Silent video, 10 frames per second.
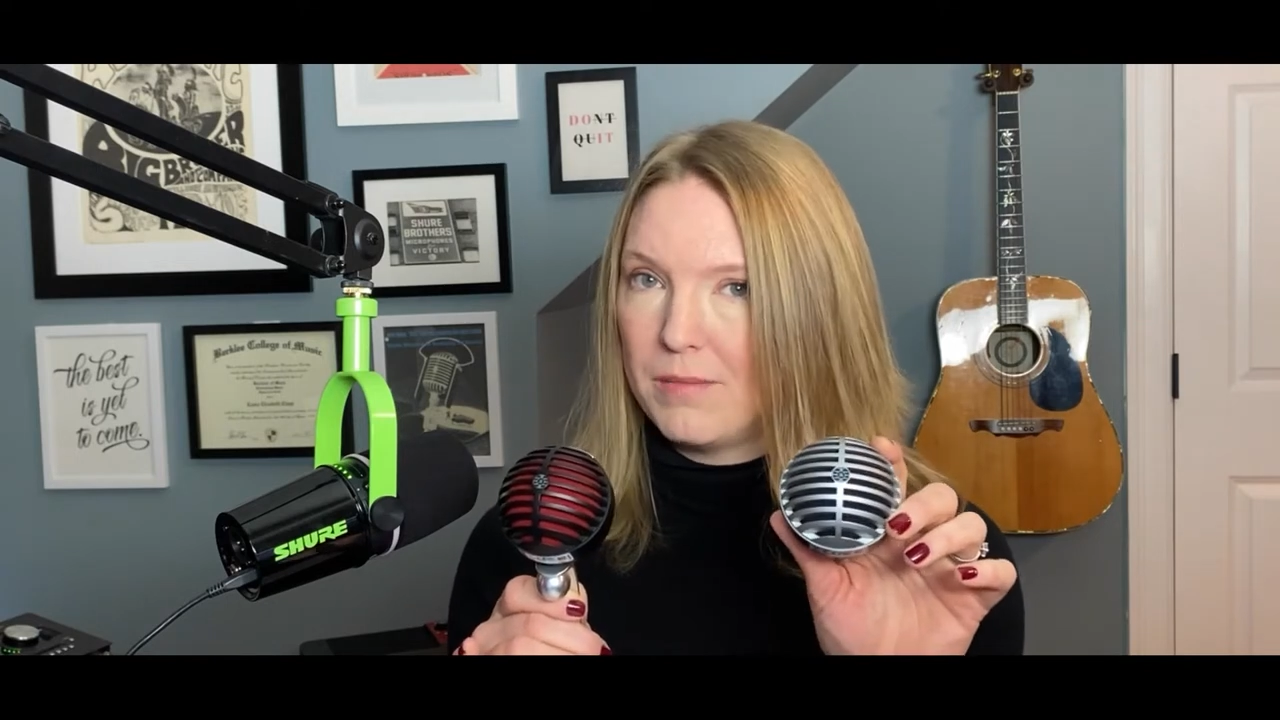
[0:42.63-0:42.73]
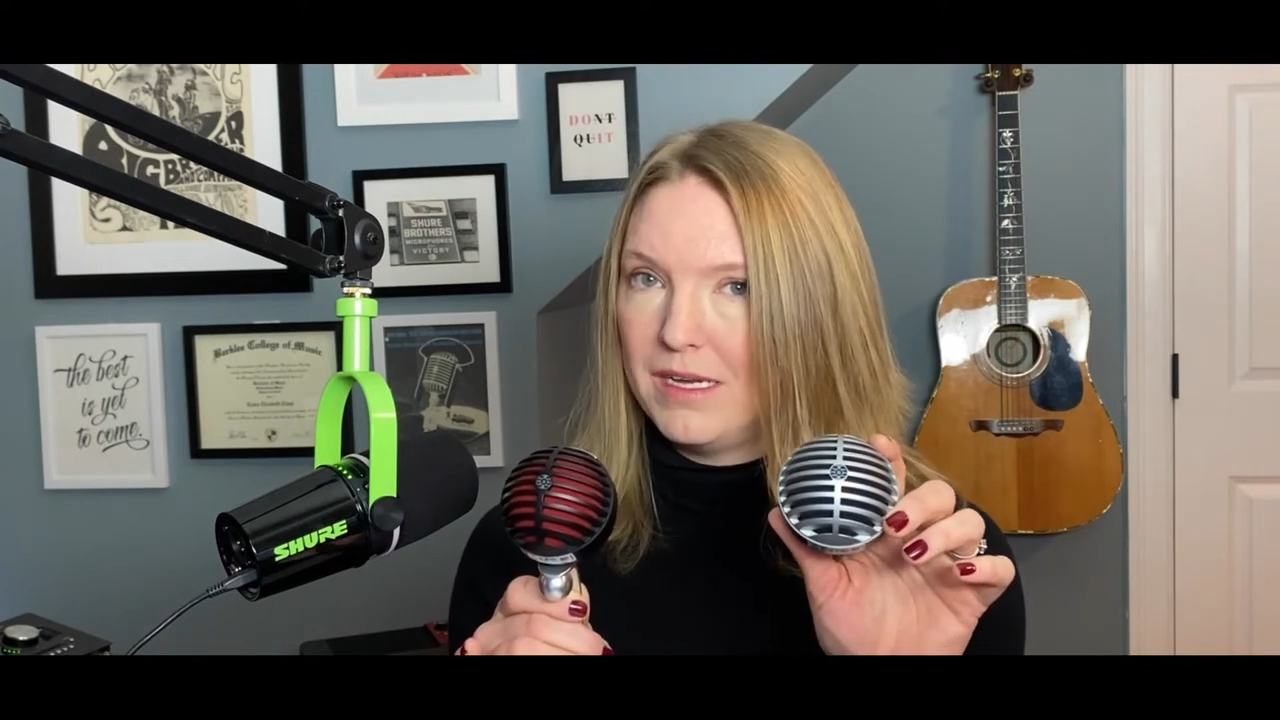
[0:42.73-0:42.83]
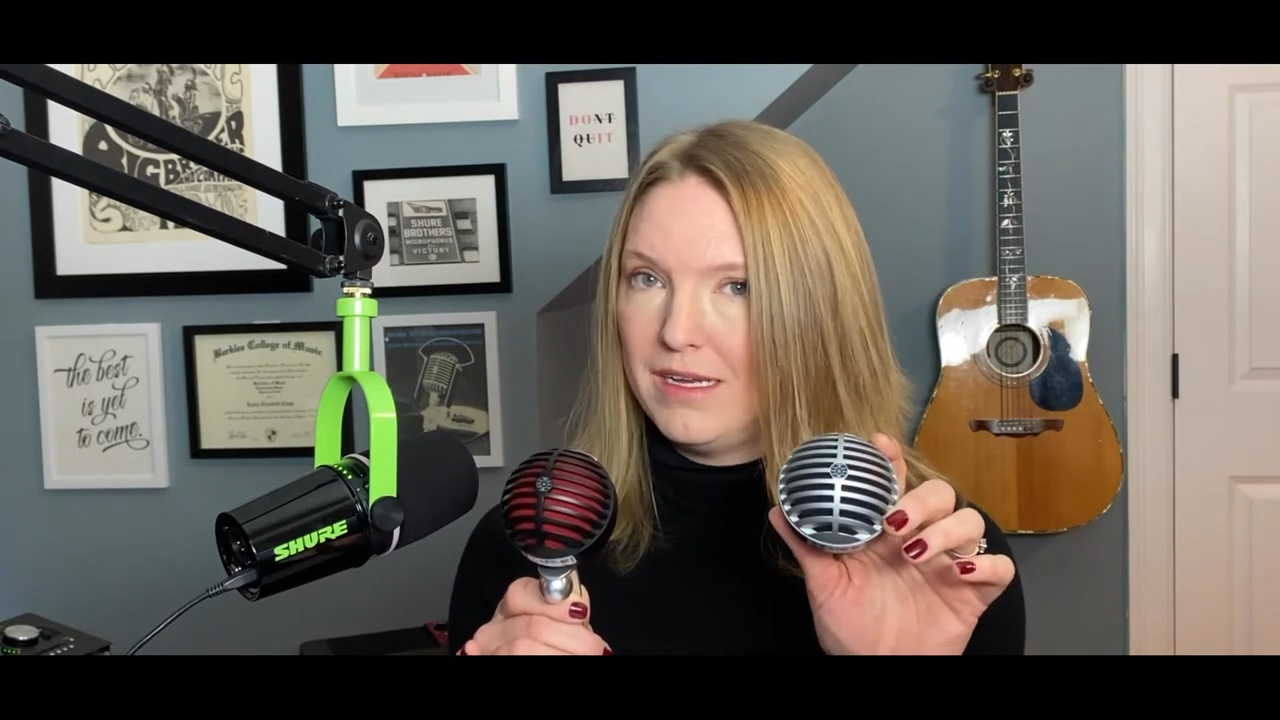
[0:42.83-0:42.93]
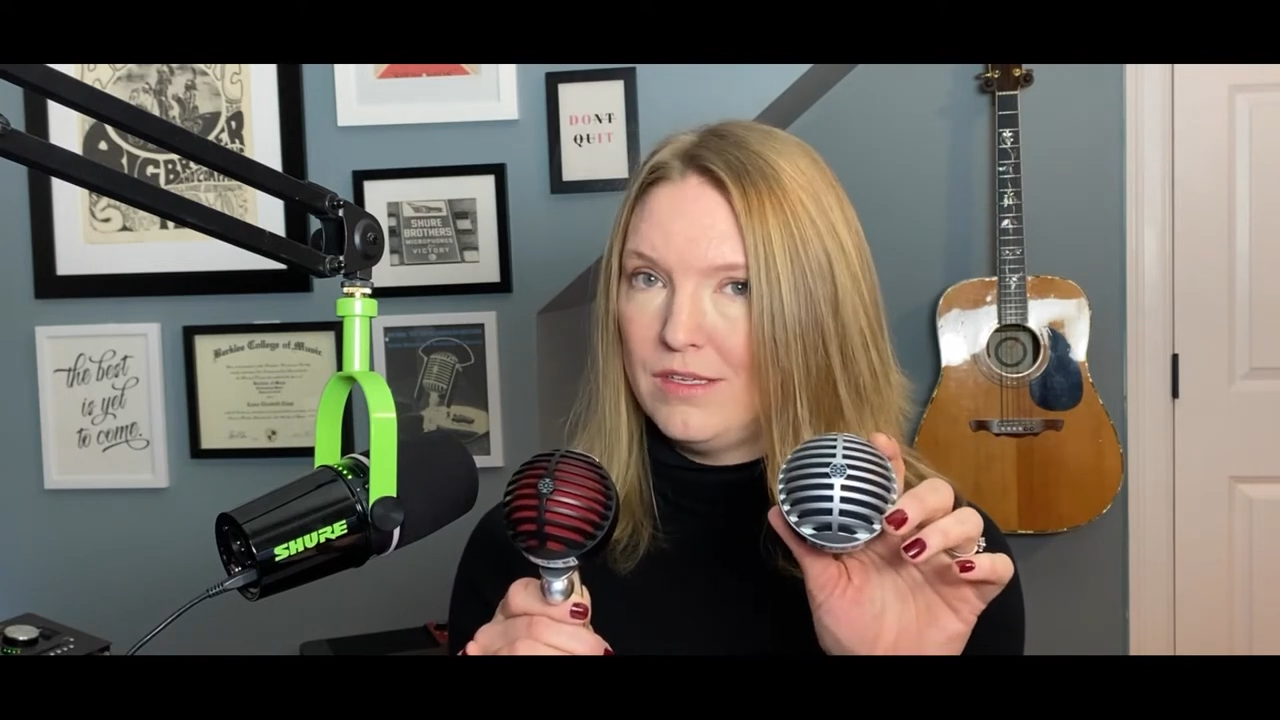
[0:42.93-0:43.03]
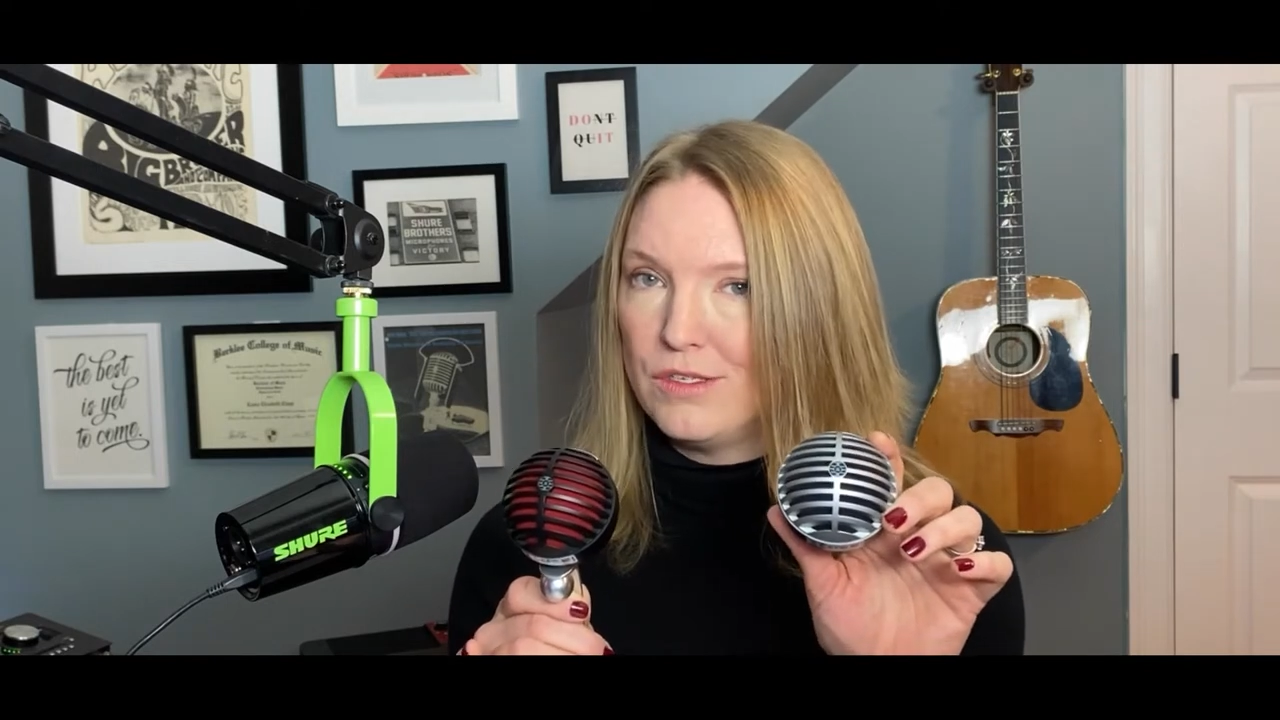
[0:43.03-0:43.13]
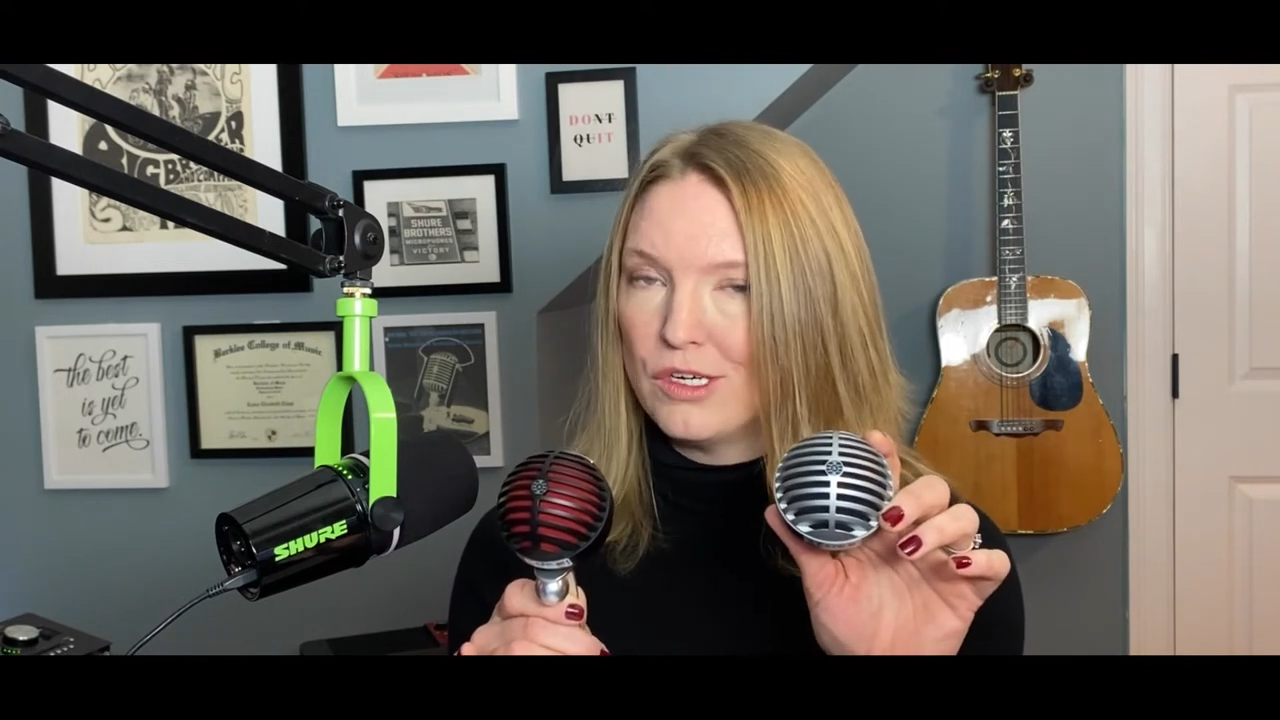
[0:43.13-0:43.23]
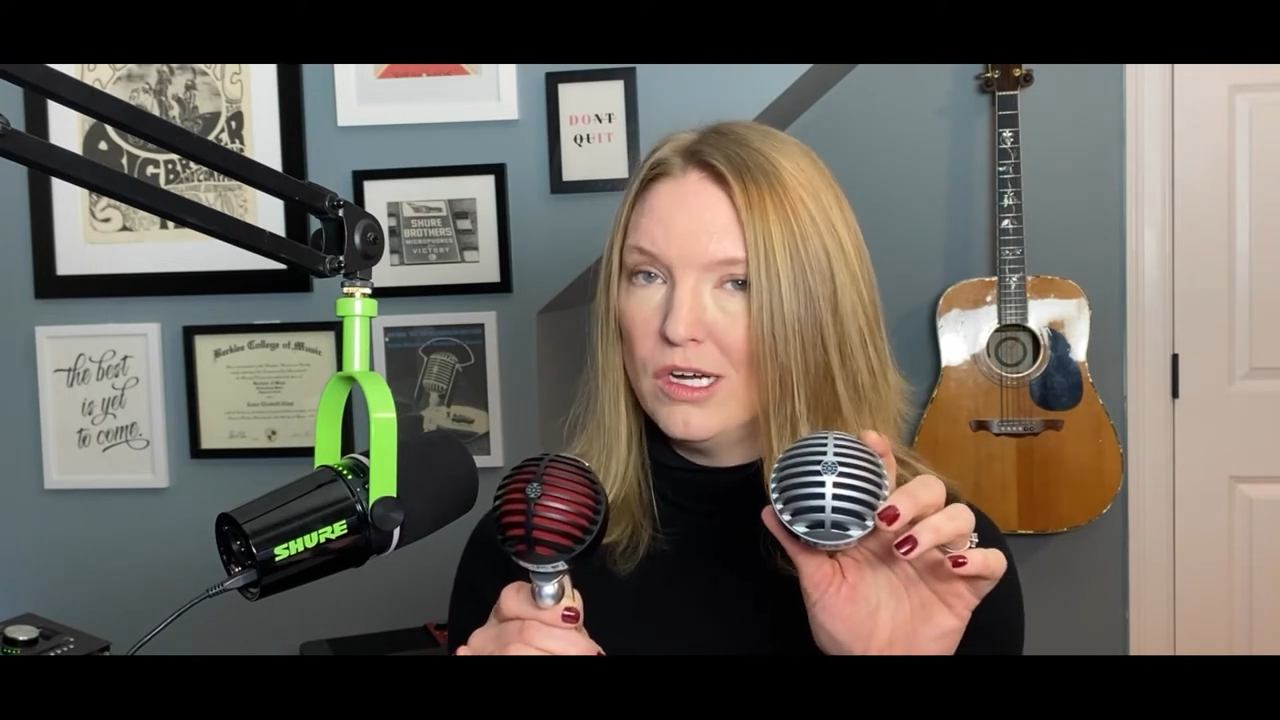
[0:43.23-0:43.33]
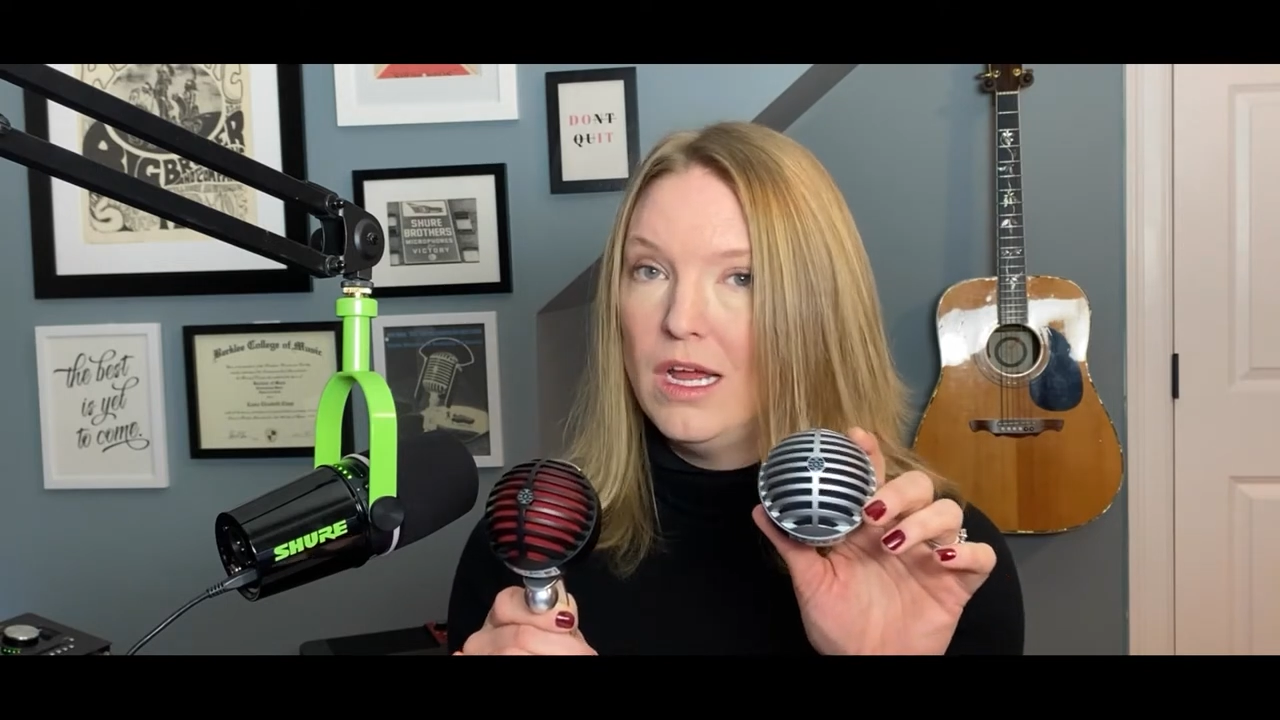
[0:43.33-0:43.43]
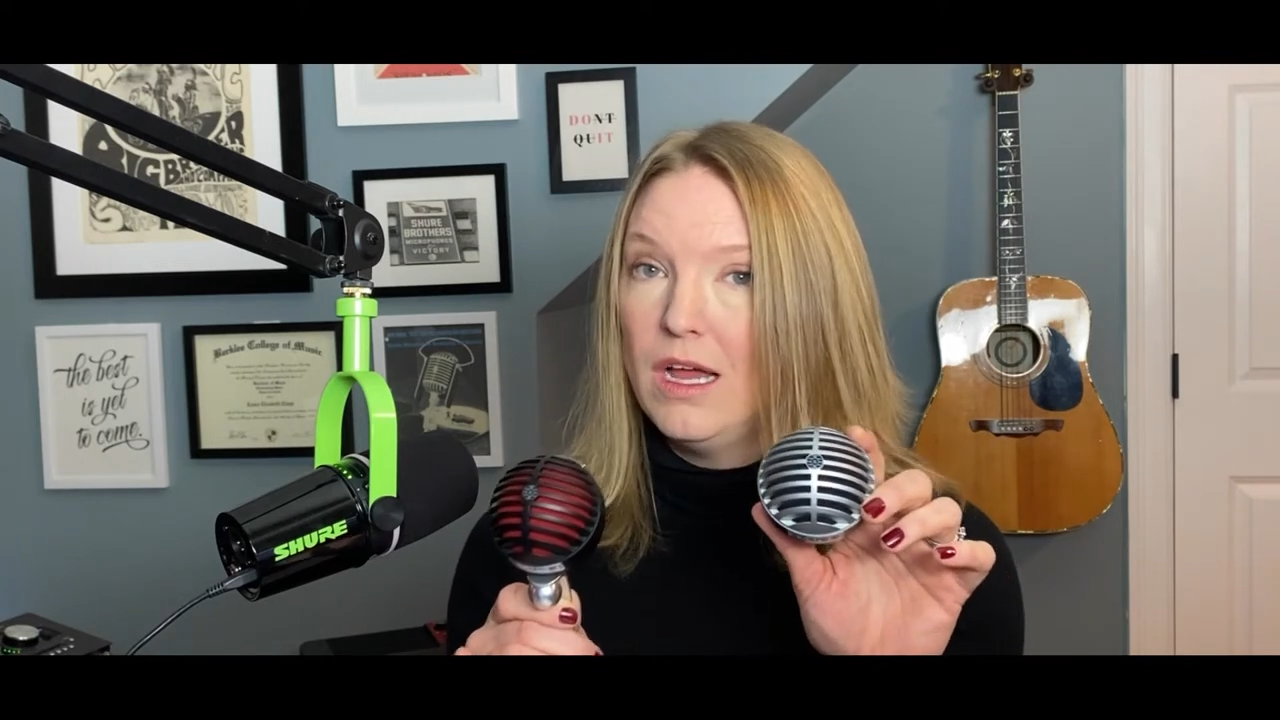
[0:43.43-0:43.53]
condenser